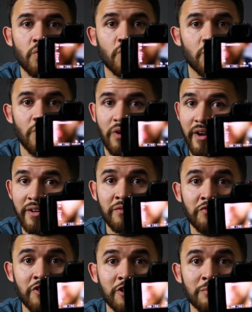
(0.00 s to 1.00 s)
right
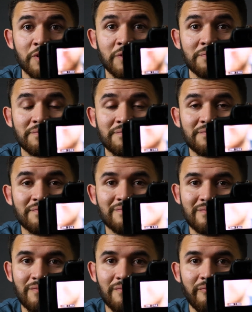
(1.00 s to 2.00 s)
in front of me.
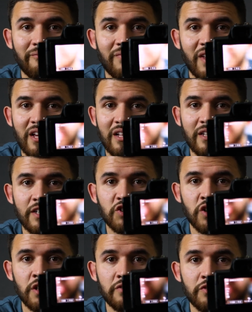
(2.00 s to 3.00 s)
Electronic